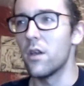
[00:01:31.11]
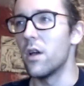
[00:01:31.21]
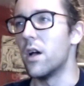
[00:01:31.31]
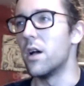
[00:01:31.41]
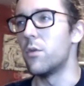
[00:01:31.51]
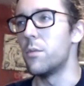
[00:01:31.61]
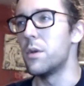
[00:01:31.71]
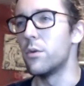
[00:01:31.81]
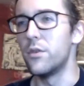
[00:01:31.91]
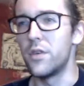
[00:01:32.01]
When
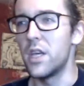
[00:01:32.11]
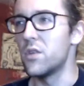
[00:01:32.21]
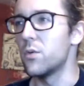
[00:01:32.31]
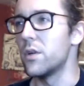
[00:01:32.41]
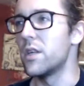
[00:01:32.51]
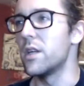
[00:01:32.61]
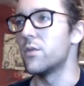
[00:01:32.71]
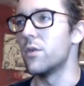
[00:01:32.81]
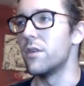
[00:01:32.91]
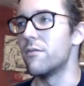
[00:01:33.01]
people do K20,
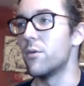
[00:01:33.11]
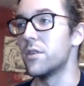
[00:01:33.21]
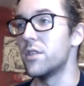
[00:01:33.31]
K24s,